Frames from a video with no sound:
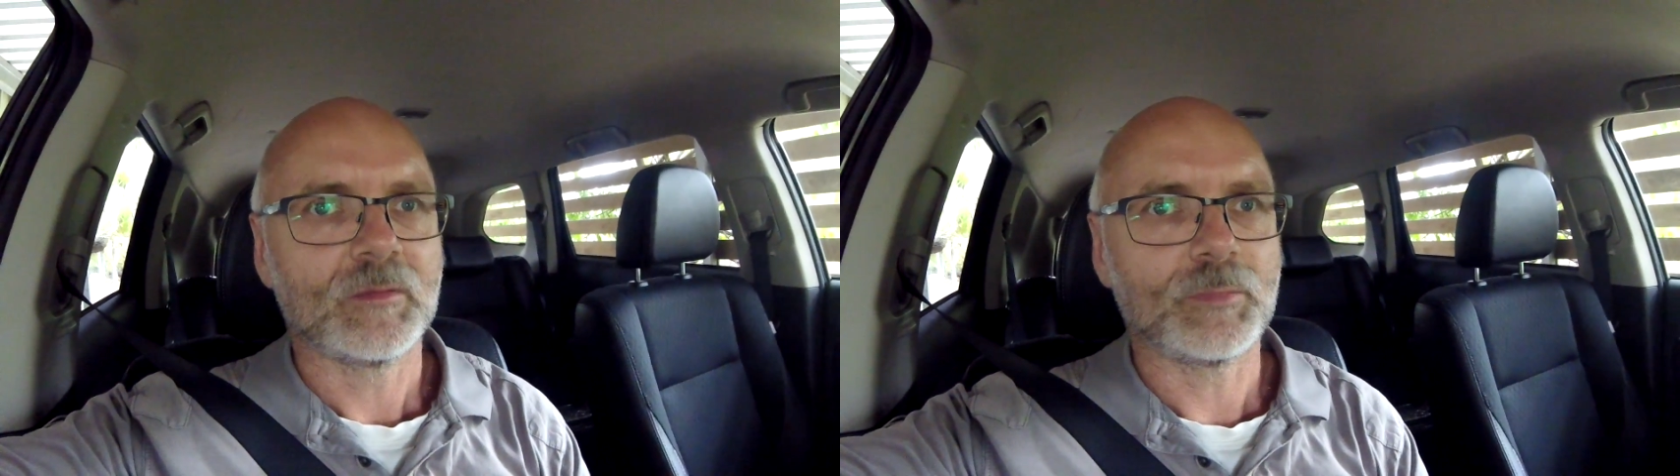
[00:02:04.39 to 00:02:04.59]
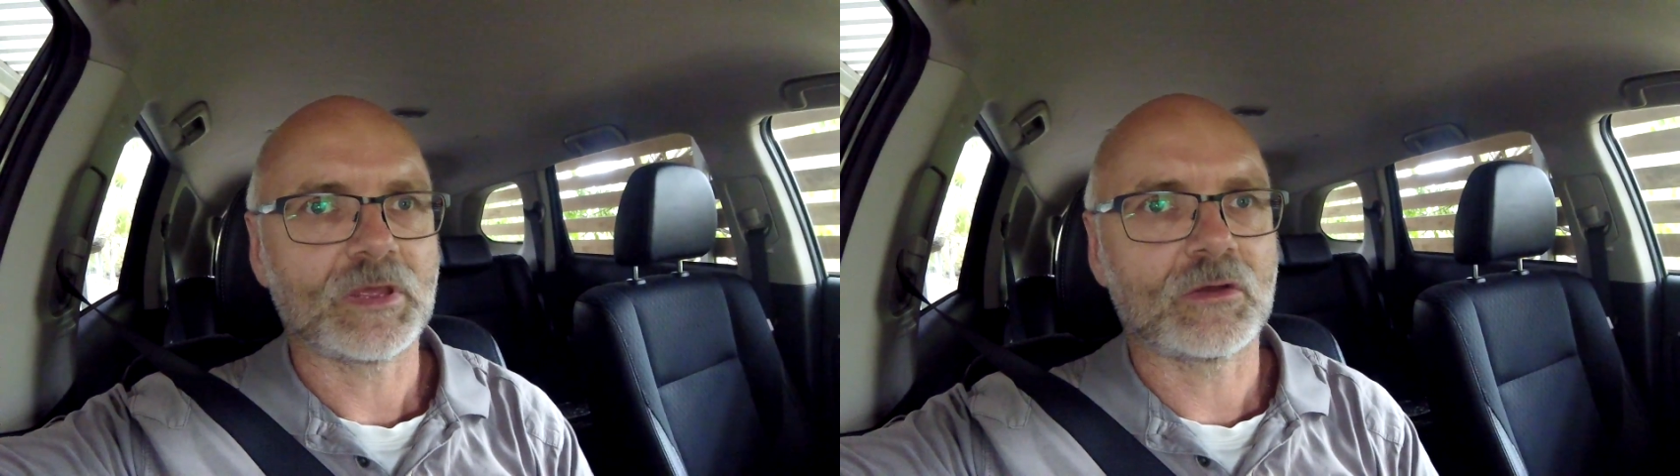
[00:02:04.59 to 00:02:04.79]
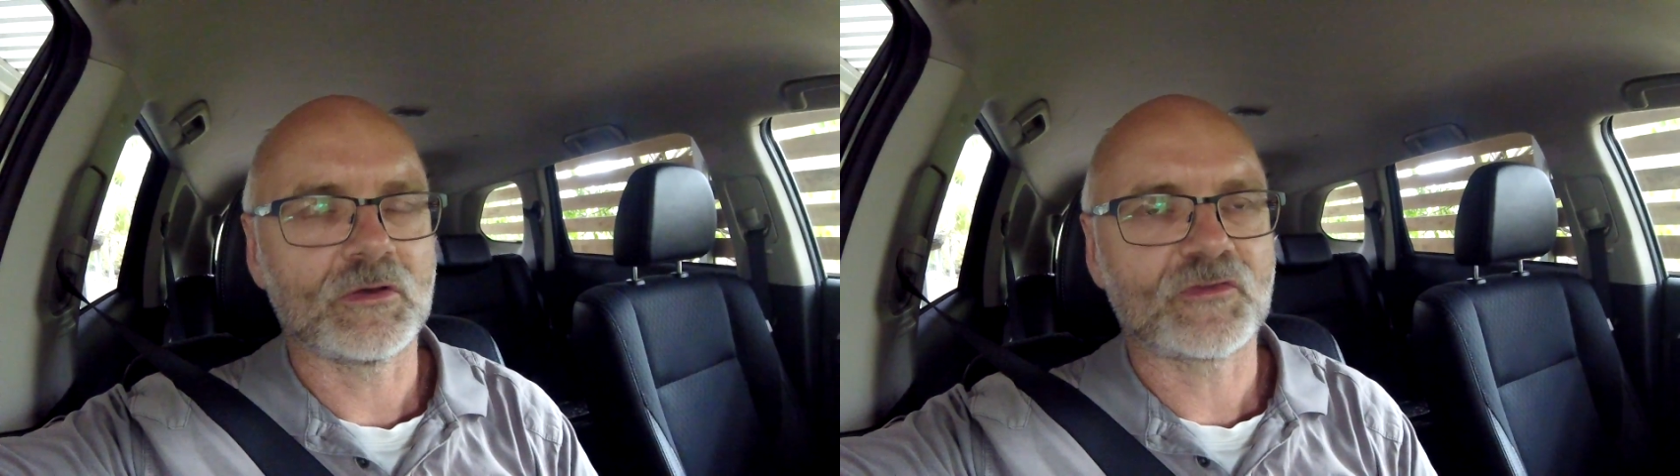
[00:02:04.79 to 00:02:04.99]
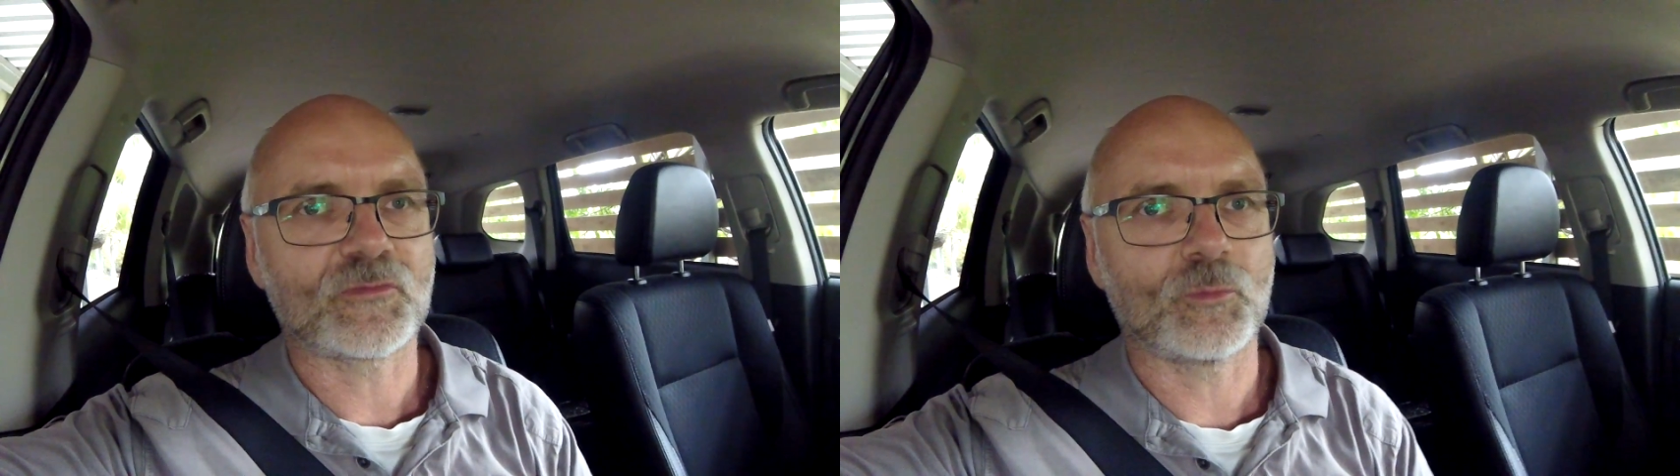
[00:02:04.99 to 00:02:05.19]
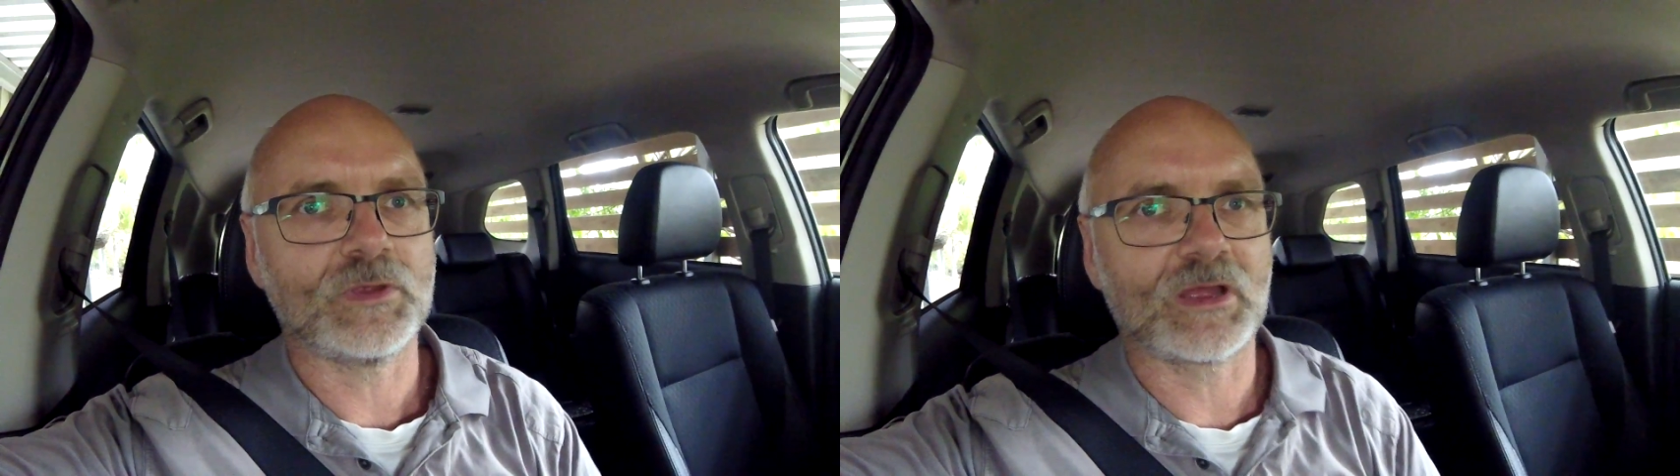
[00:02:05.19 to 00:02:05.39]

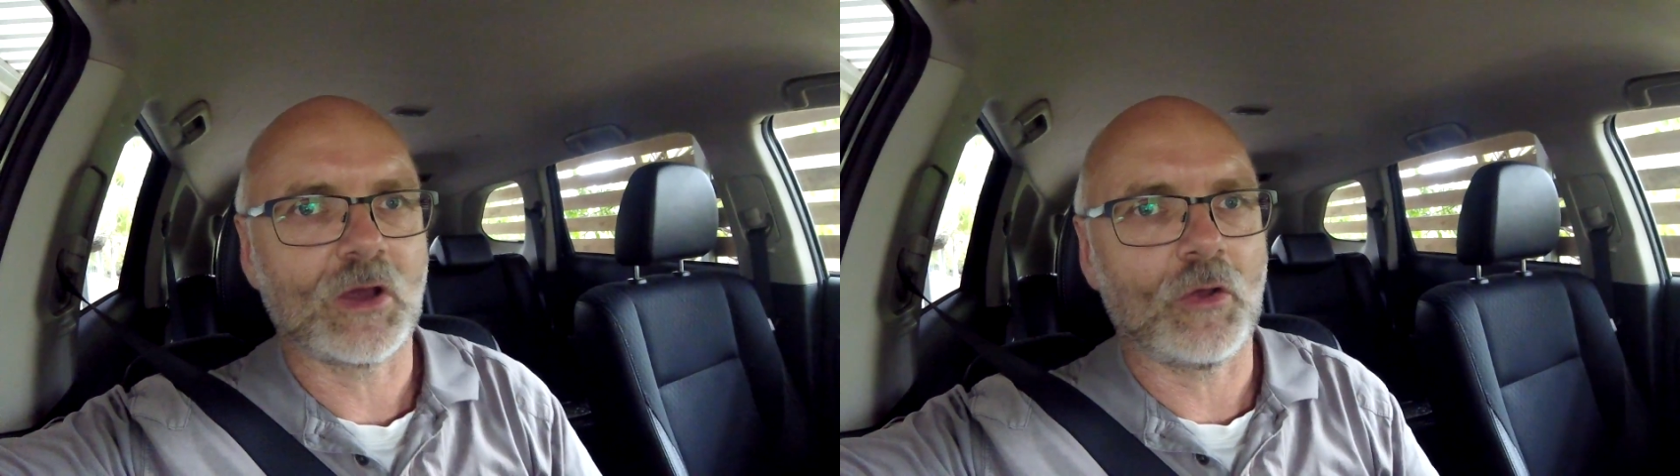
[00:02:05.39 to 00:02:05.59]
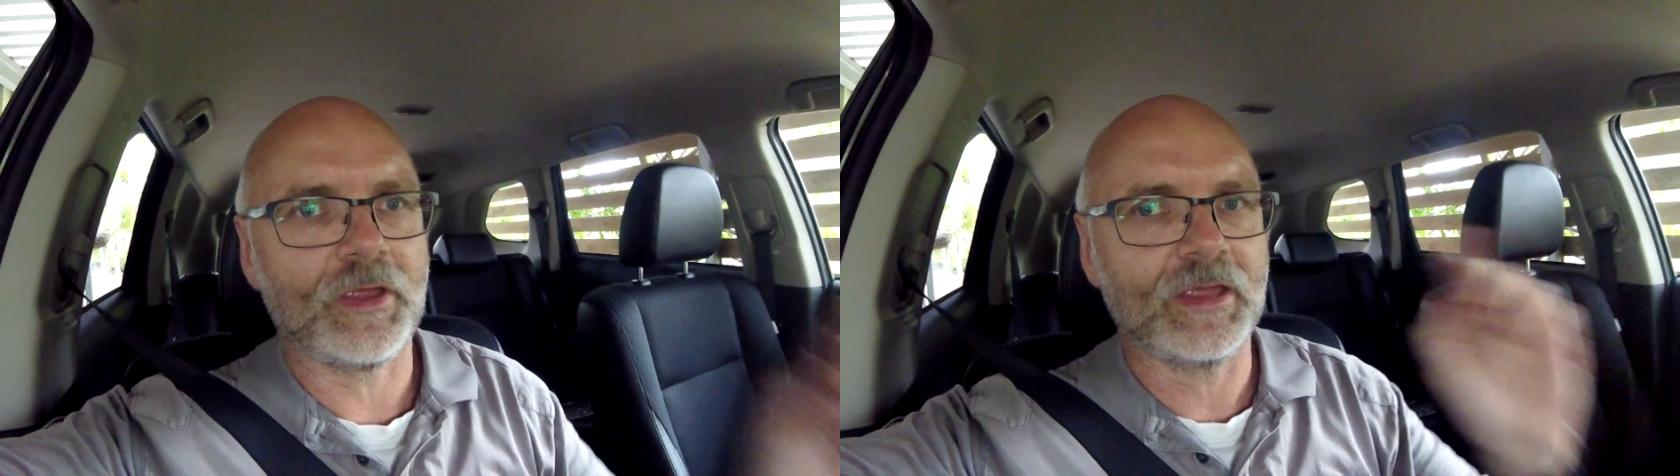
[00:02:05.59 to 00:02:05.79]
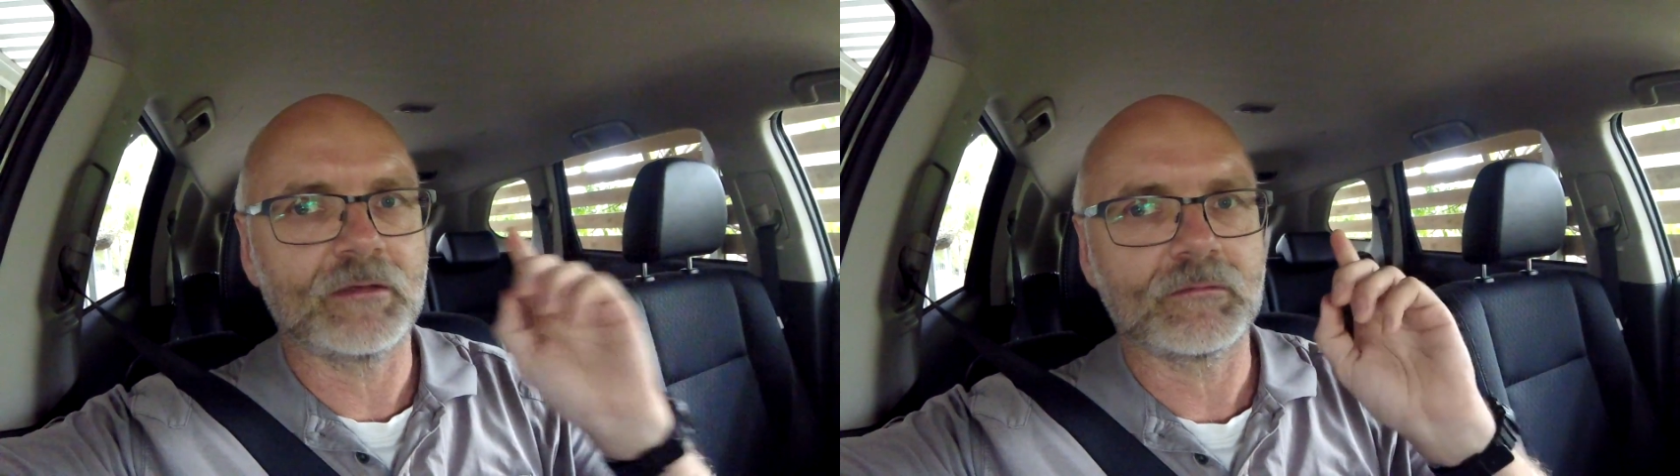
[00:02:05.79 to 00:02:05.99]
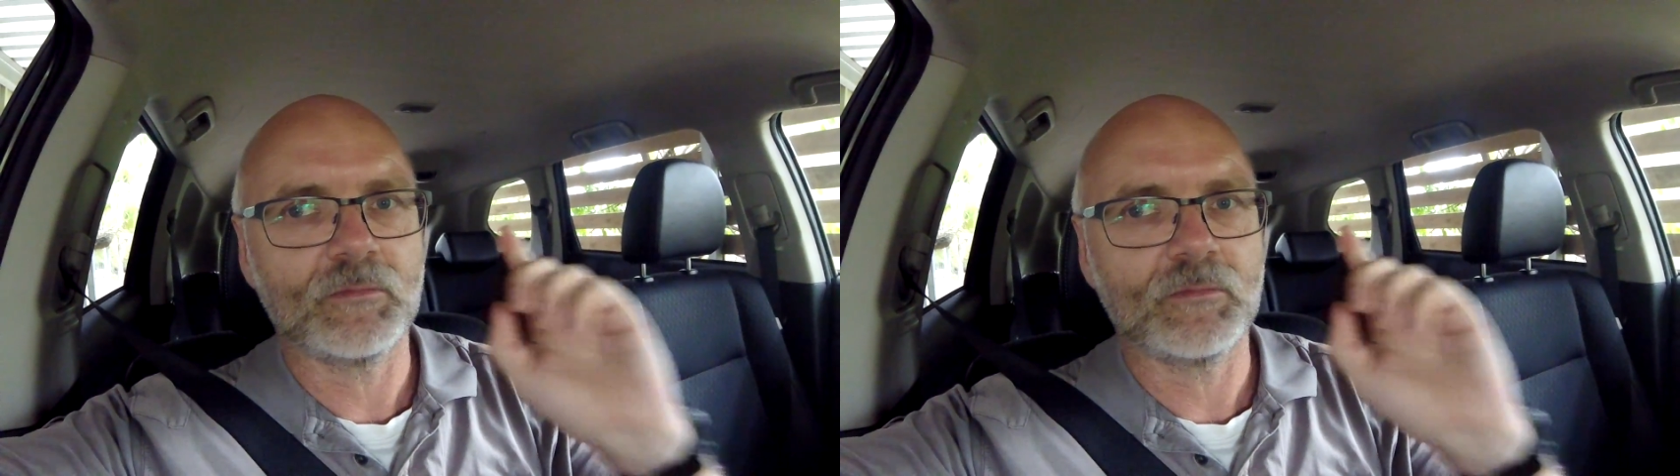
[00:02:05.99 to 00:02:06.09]
because we are going